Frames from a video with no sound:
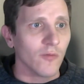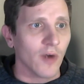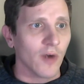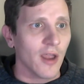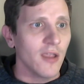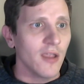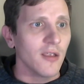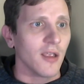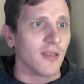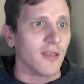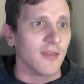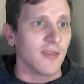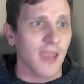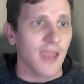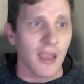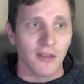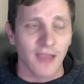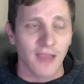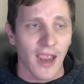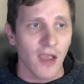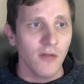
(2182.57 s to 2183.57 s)
right, and
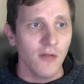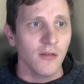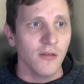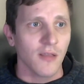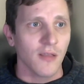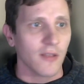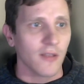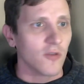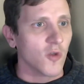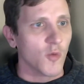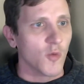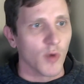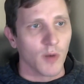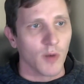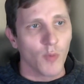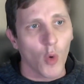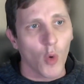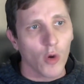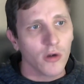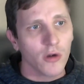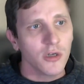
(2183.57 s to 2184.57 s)
scale down, that's super
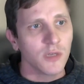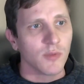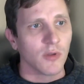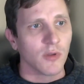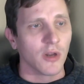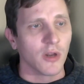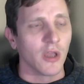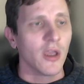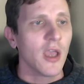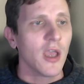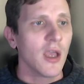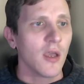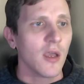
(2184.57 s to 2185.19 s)
important to be able